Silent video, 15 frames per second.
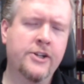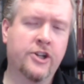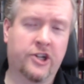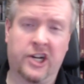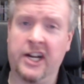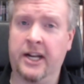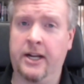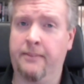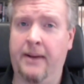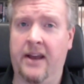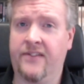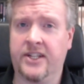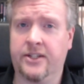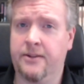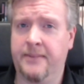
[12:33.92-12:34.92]
You're going to end up
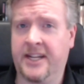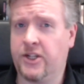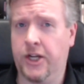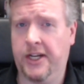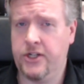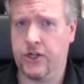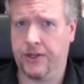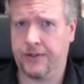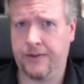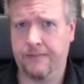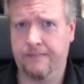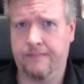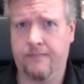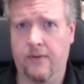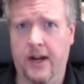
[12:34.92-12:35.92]
having to make changes,
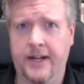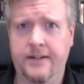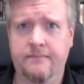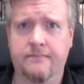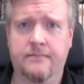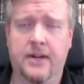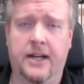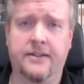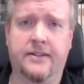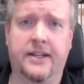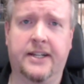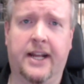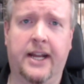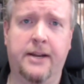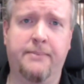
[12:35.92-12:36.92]
right? I
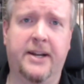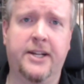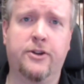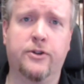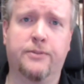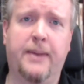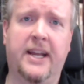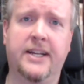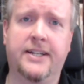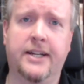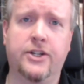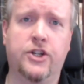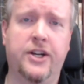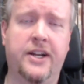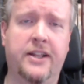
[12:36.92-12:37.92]
think anybody who's paid
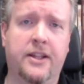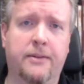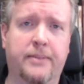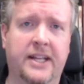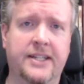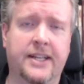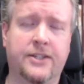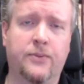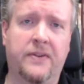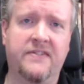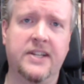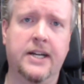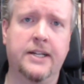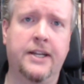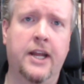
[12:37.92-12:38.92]
attention to any of the playtests we've
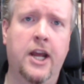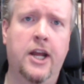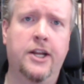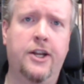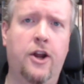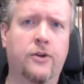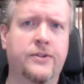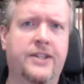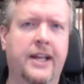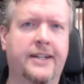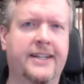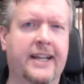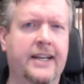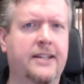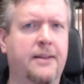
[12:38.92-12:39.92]
done knows
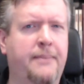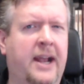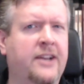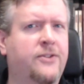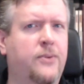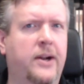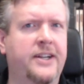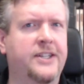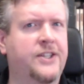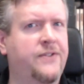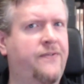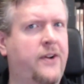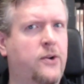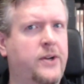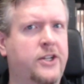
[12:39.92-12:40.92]
that getting the math right is
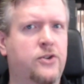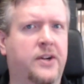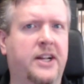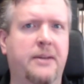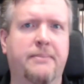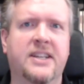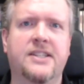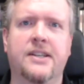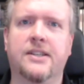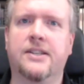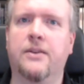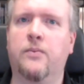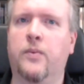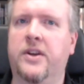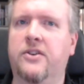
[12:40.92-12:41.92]
a very tricky
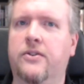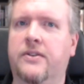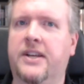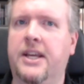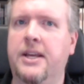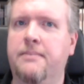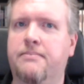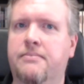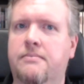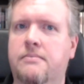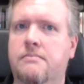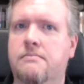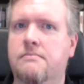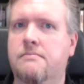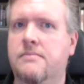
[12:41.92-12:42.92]
business, and we'll keep
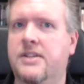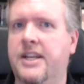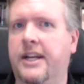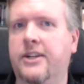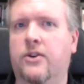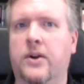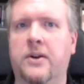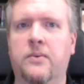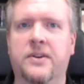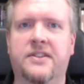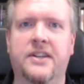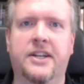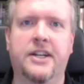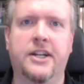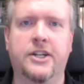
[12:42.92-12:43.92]
tinkering
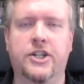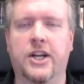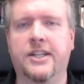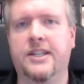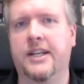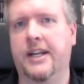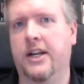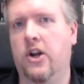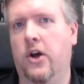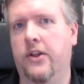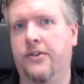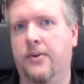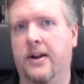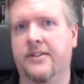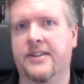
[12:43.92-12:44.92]
with it and adjusting it all
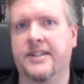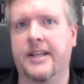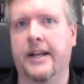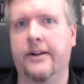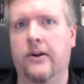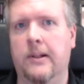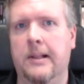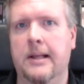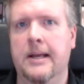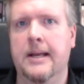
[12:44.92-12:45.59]
throughout the cycle.